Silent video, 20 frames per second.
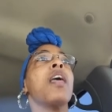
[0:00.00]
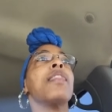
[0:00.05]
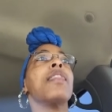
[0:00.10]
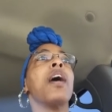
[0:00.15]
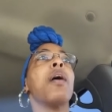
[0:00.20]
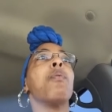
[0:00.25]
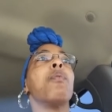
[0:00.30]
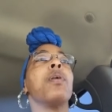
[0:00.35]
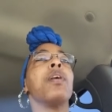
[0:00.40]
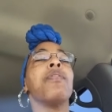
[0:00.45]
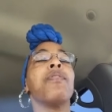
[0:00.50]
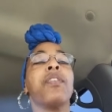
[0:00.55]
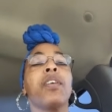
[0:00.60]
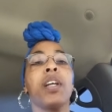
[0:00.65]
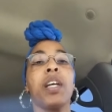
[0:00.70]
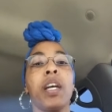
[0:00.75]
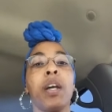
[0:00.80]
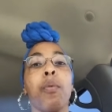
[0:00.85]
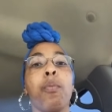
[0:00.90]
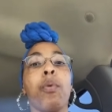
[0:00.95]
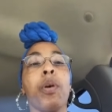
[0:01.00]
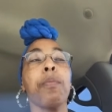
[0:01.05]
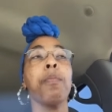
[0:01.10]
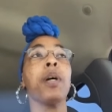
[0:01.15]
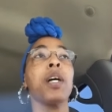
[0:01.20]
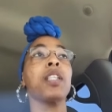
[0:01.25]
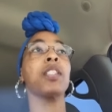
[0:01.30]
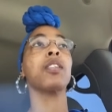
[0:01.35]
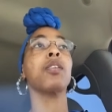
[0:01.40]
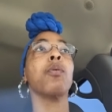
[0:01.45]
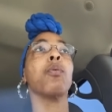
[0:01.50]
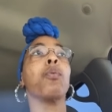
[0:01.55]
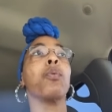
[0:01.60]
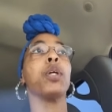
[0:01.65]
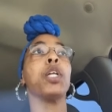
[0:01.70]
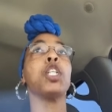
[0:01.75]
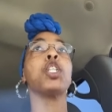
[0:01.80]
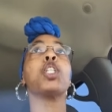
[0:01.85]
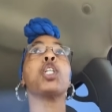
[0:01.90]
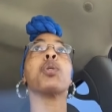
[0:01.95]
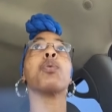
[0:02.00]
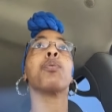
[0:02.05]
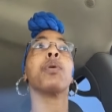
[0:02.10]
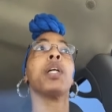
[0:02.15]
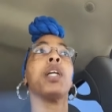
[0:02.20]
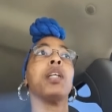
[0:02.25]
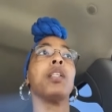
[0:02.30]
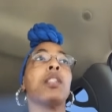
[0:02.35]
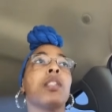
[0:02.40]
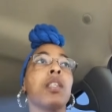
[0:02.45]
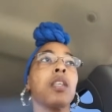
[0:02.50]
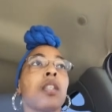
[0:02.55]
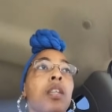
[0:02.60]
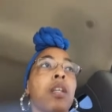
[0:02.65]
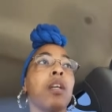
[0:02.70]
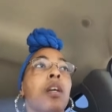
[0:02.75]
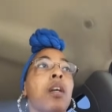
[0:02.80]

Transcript: that we forget we must retreat.